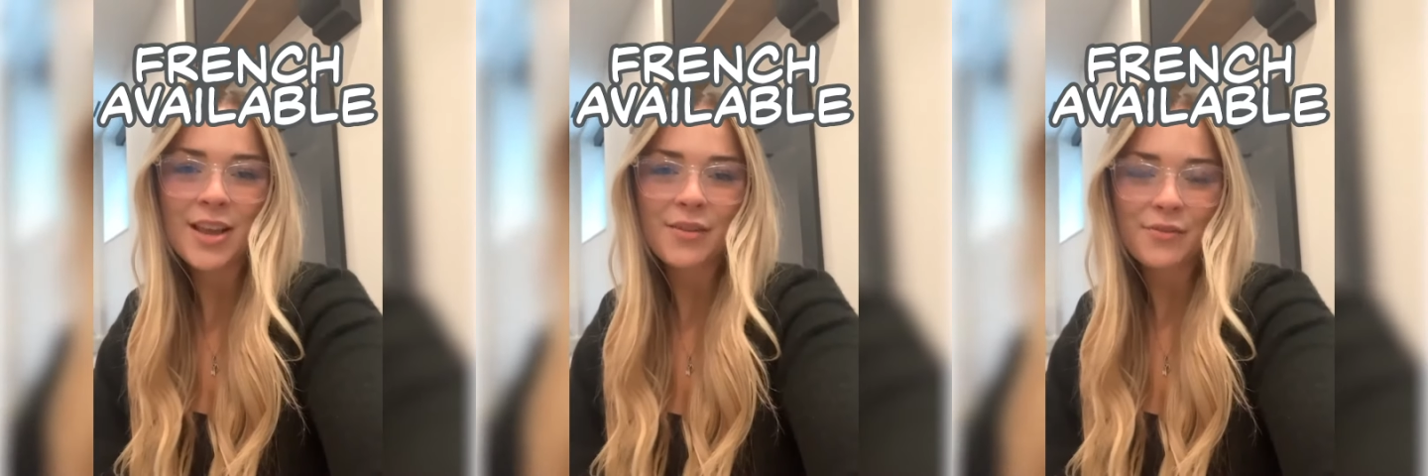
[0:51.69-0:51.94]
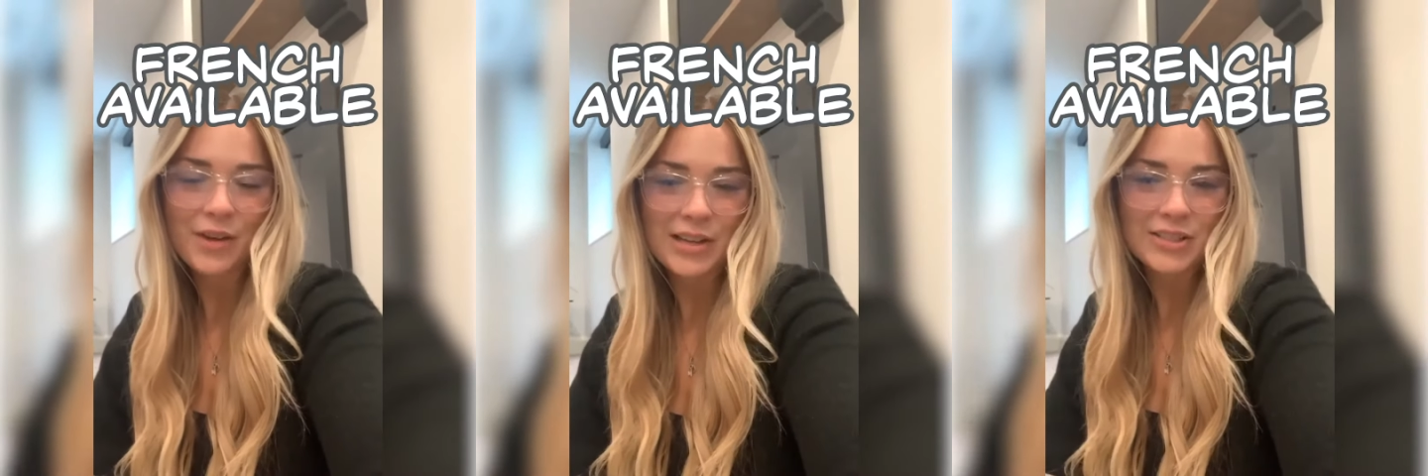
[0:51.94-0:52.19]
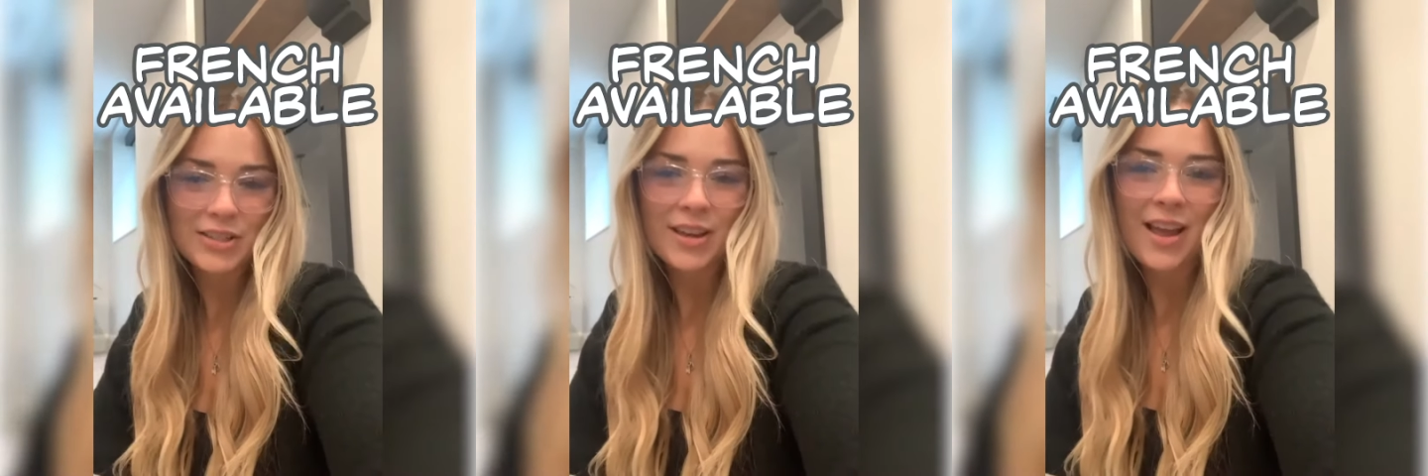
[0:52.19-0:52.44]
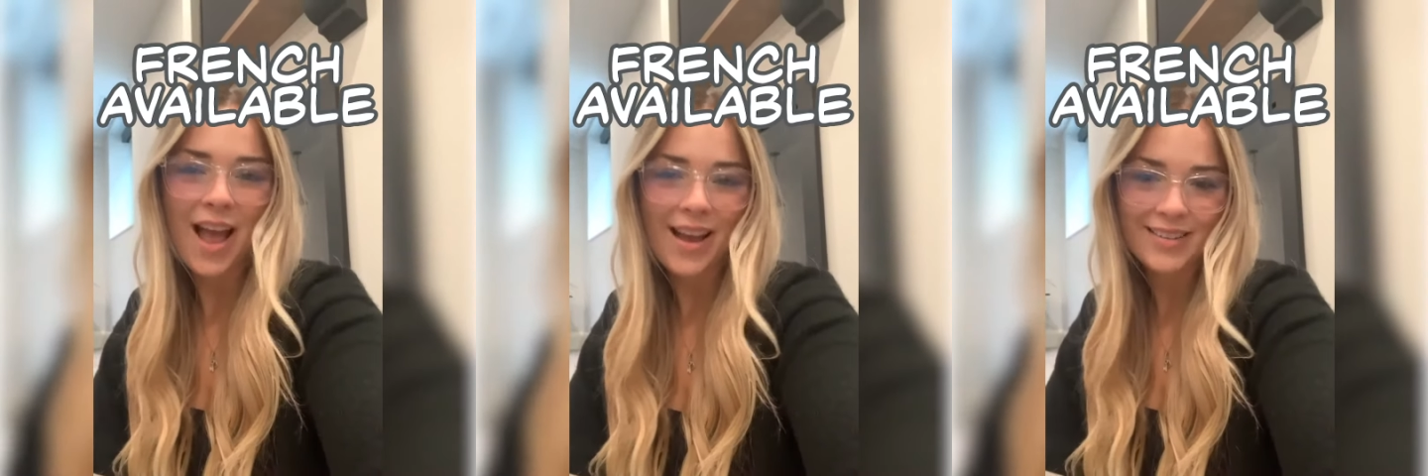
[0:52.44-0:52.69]
French
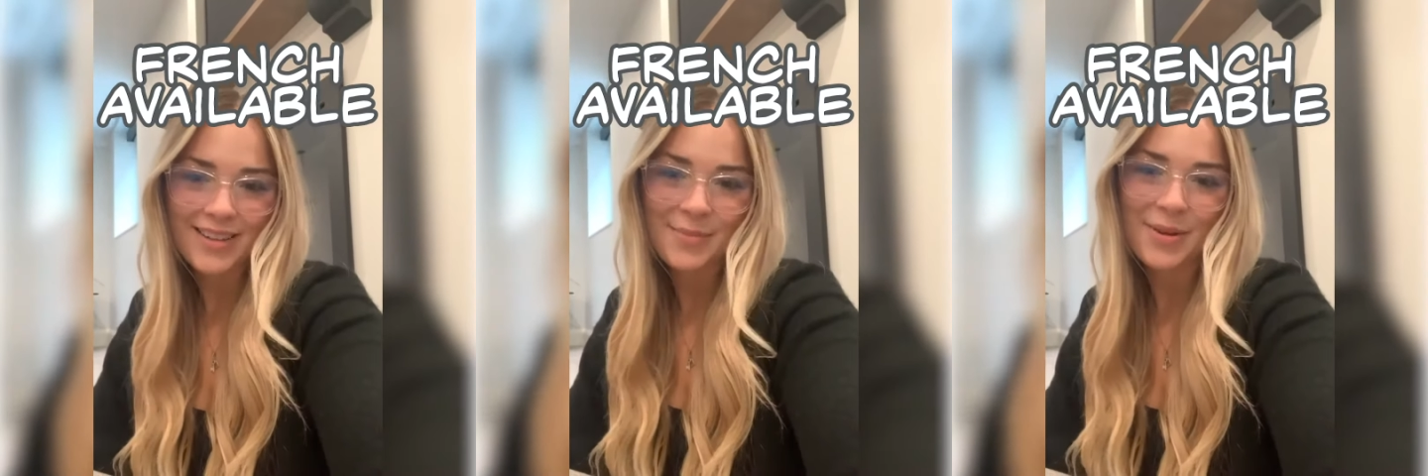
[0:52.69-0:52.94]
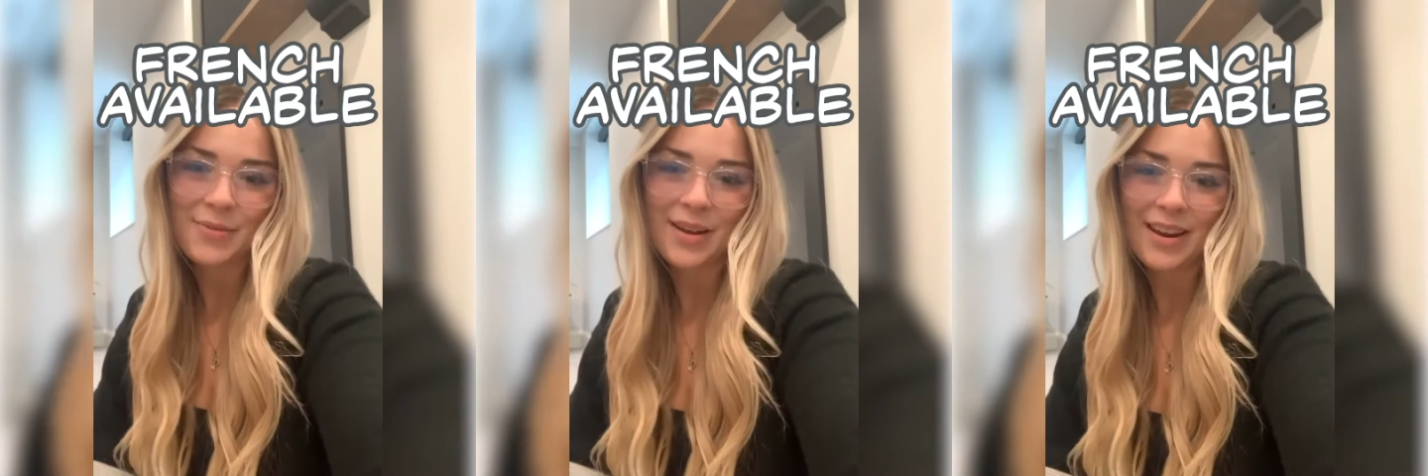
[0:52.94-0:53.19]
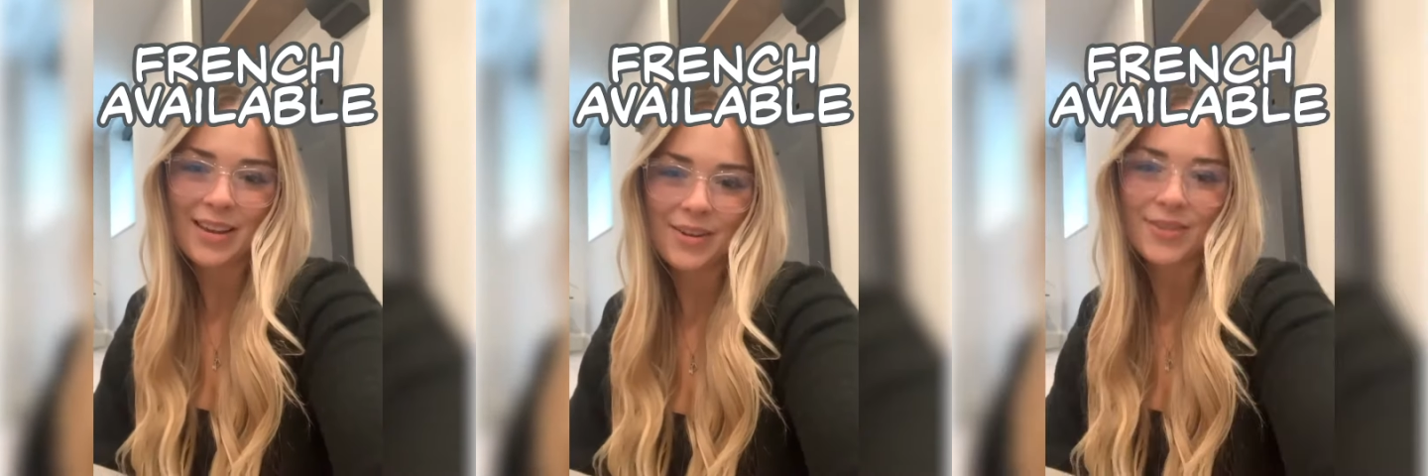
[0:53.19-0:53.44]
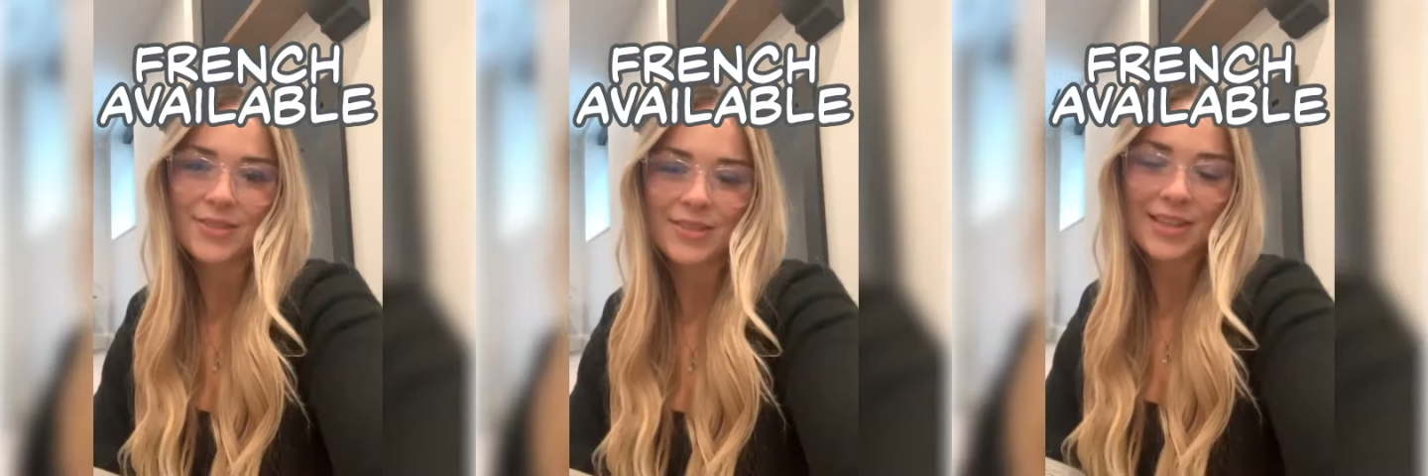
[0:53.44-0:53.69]
academic writing
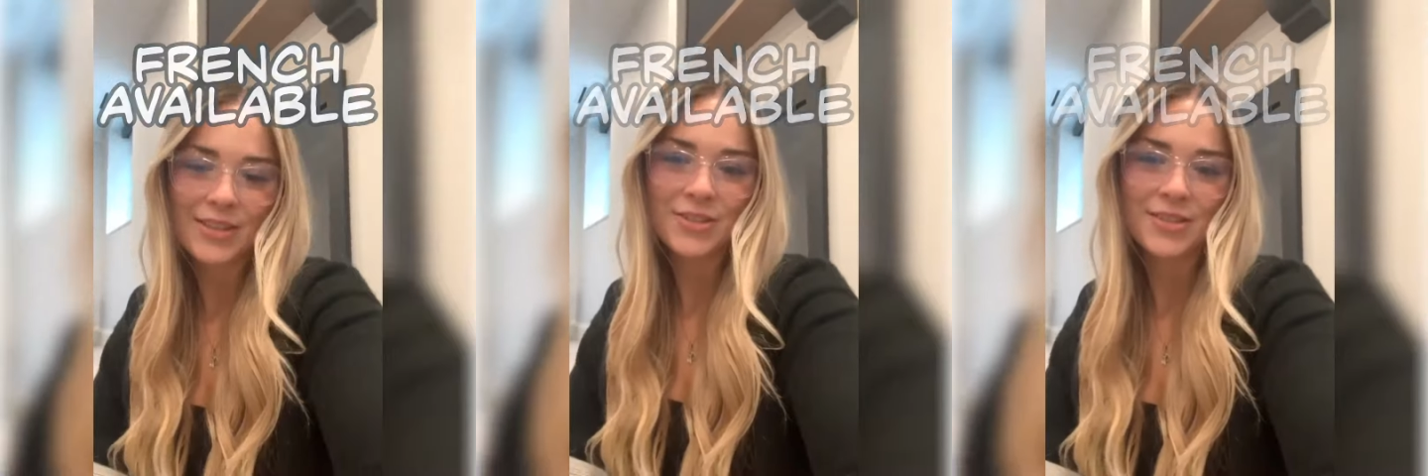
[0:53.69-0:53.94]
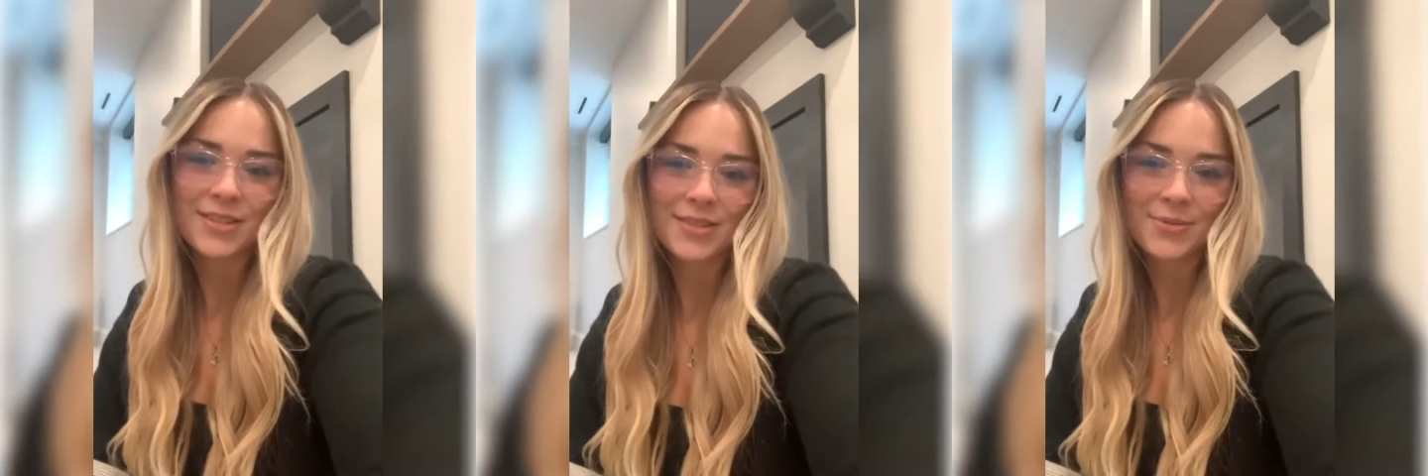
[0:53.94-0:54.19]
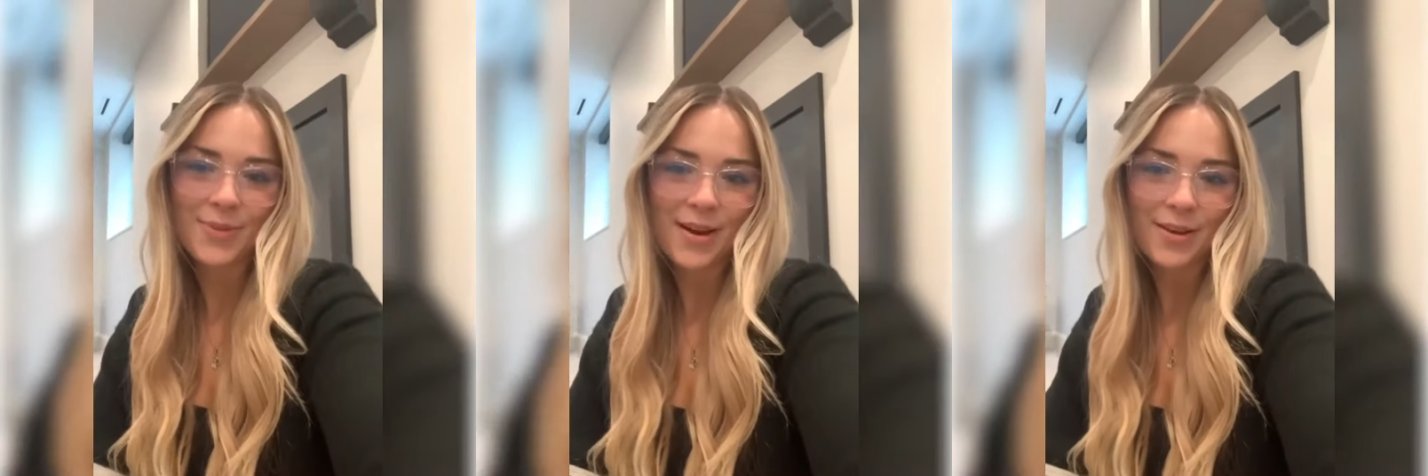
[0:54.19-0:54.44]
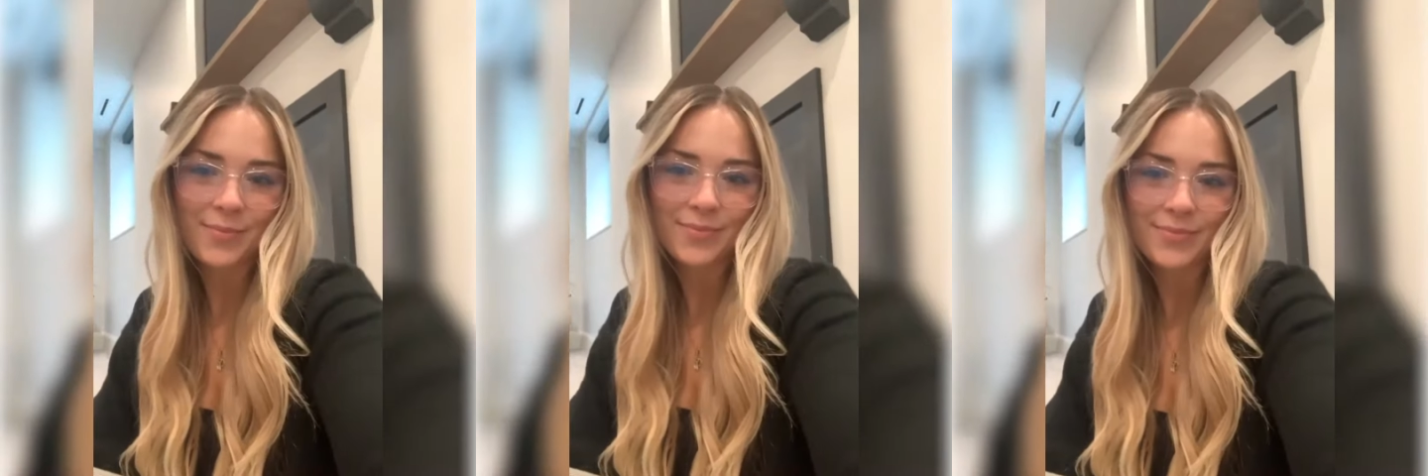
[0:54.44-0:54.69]
consultations as well.